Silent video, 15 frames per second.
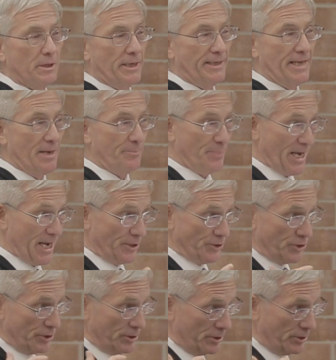And that
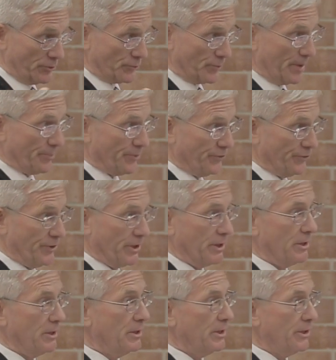passion is
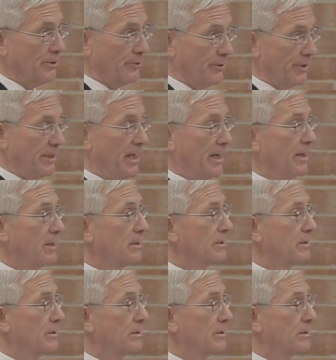represented here today.